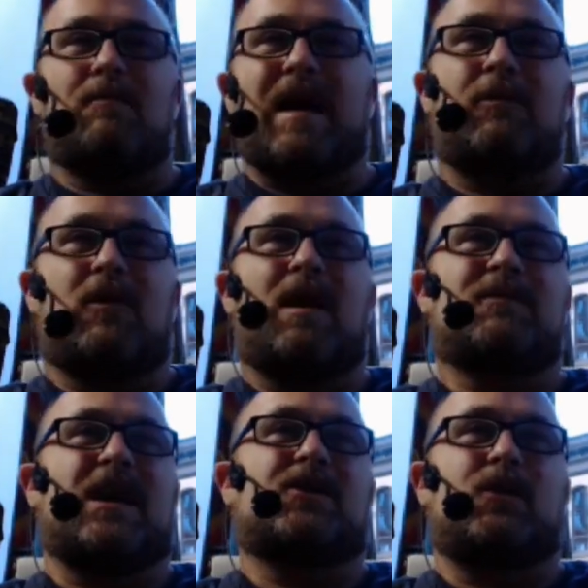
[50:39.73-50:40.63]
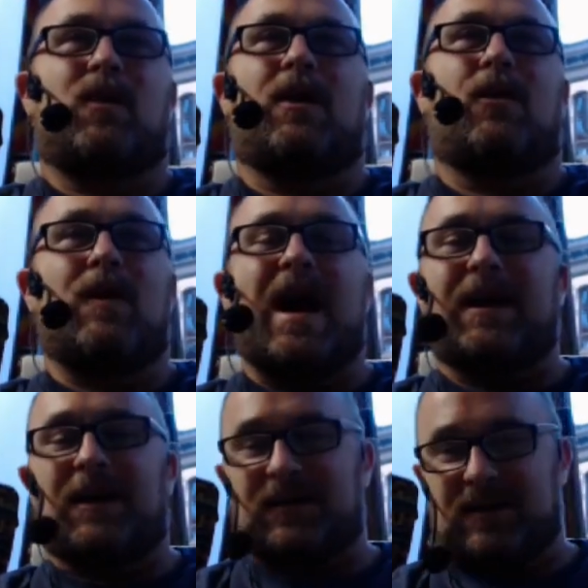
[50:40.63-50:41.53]
Babylon was actually where
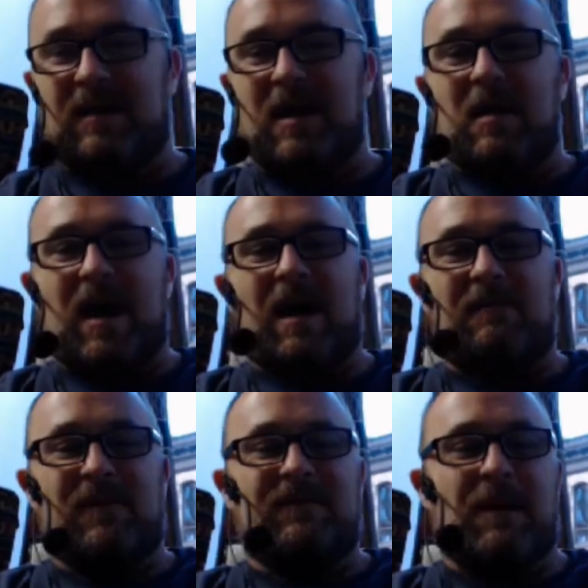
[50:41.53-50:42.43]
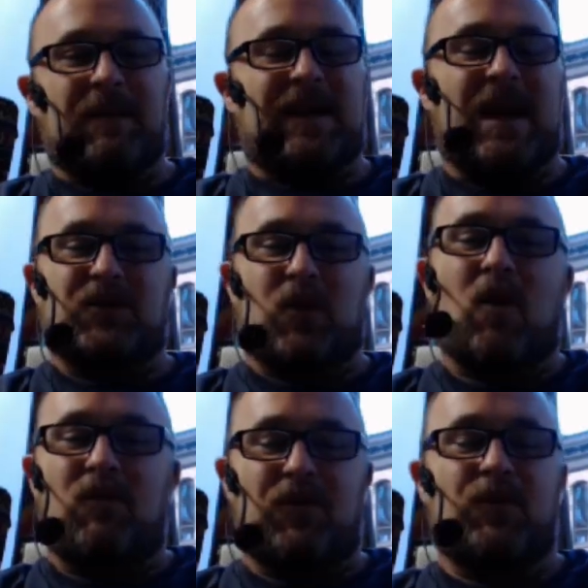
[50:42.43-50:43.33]
Iraq is. And uh, yeah. uh, Nebuchadnezzar
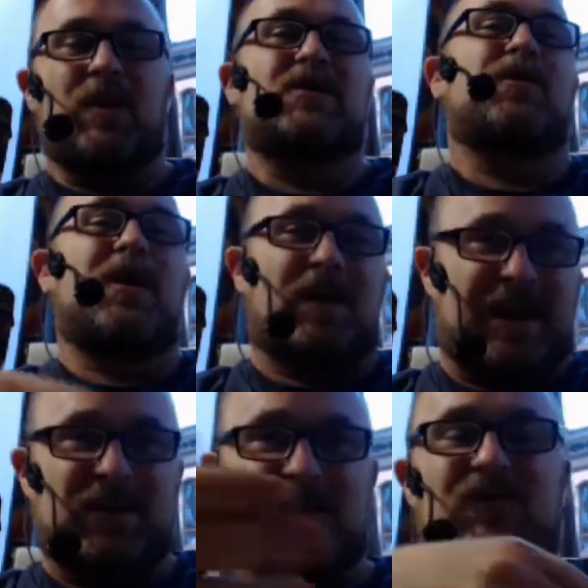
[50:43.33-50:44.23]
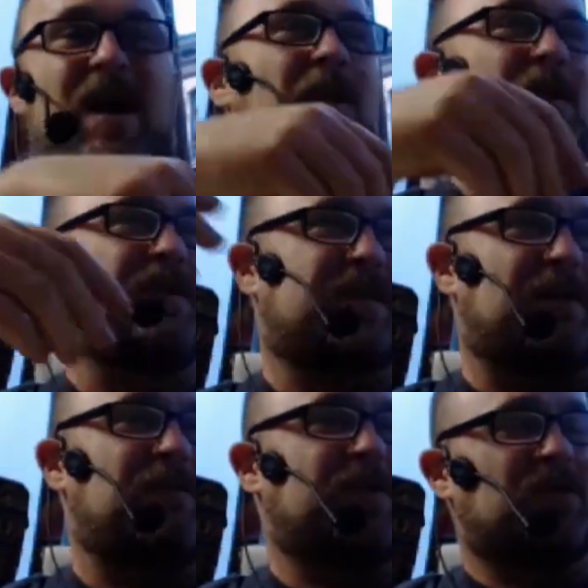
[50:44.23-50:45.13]
overthrew Israel and he just fired this
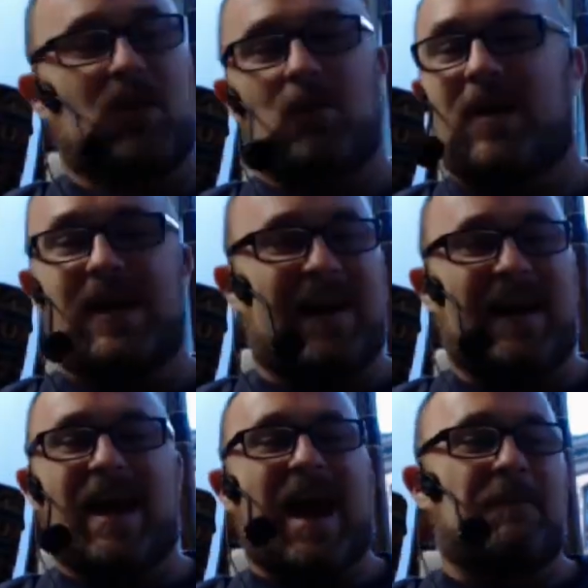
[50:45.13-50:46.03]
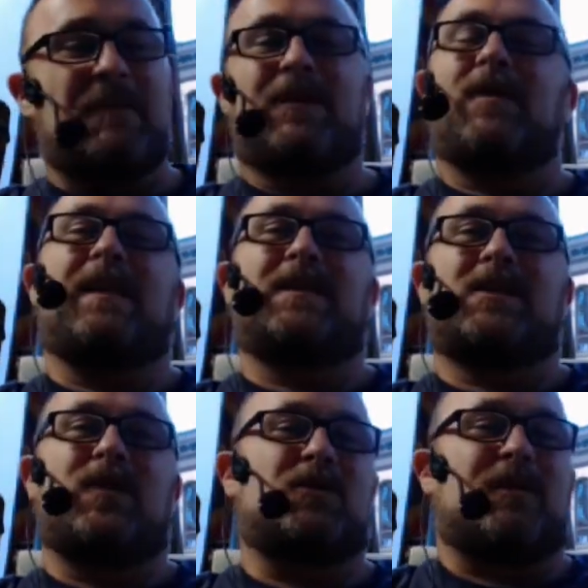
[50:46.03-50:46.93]
Scud missile. So one night, I'm the, at
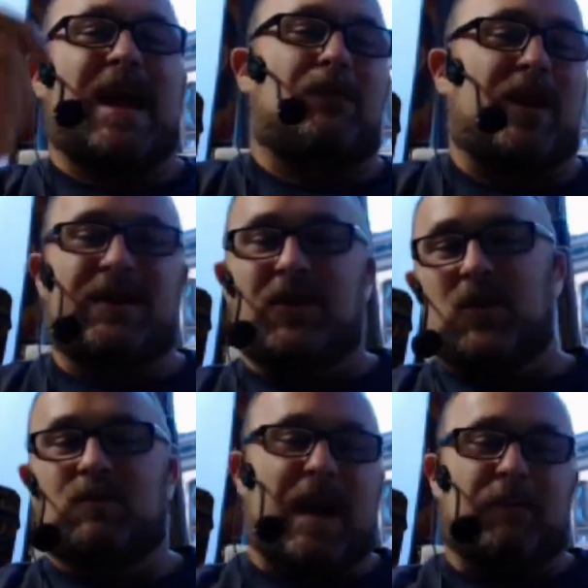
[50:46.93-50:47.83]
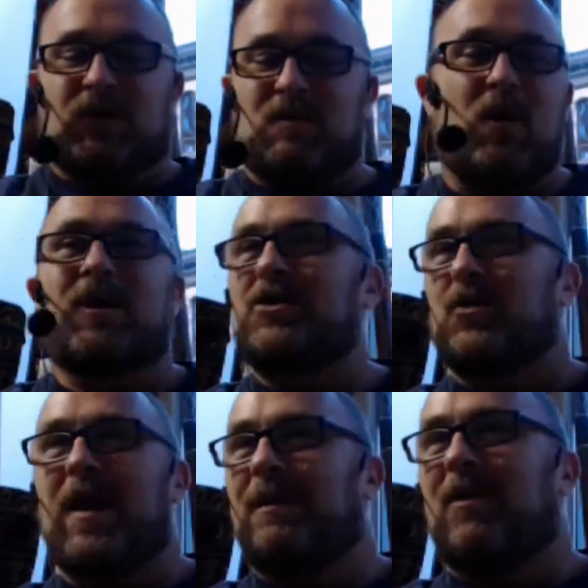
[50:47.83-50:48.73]
this fish plant reading a newspaper, smoking a
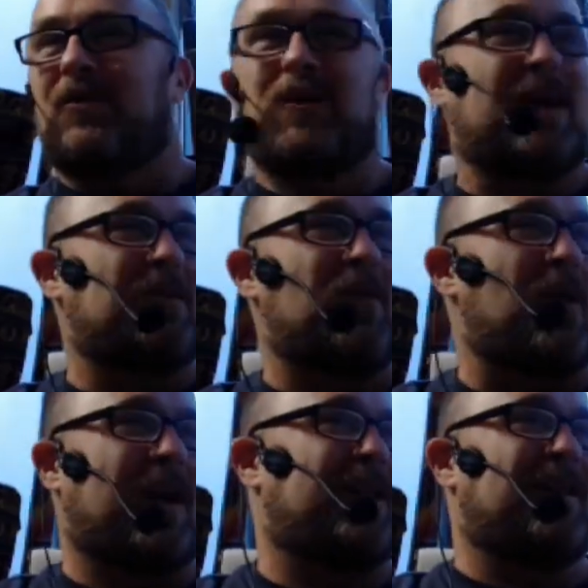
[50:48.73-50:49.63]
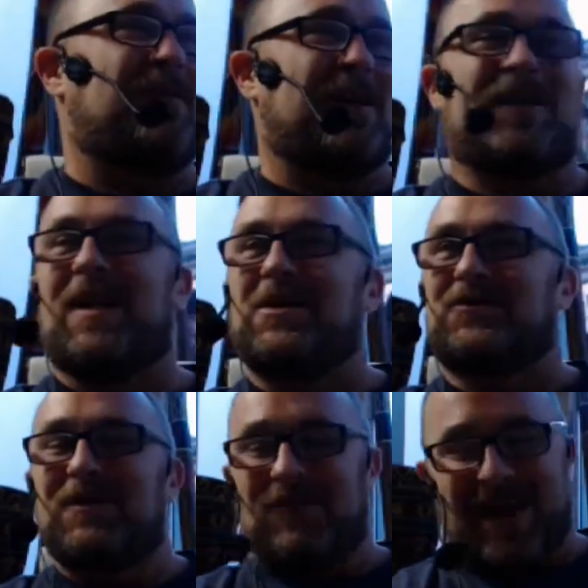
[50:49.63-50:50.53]
joint about three in the morning in the, in the
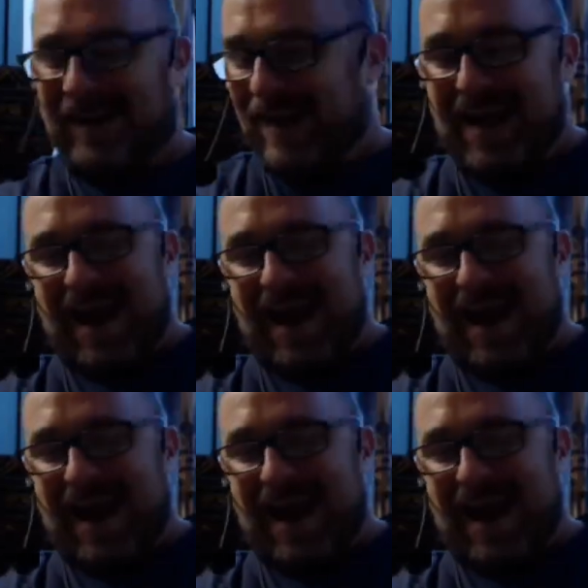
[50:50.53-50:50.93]
lunchroom, right?